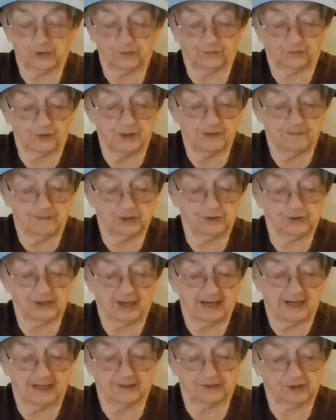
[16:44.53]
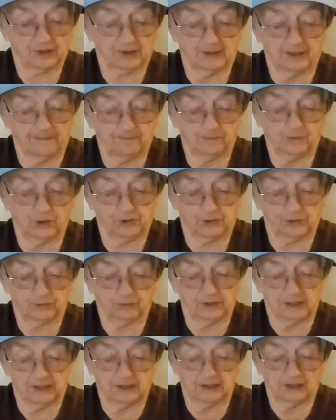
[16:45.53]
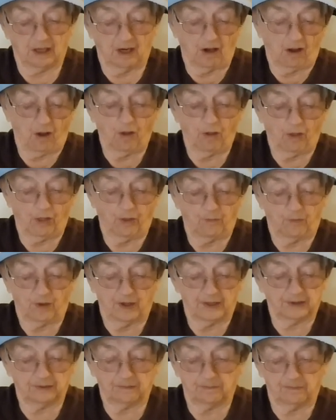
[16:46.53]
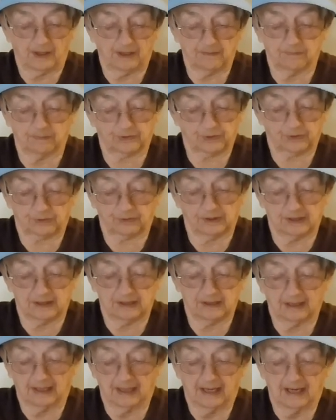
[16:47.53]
Freeman's house up the street all the way to Maple Street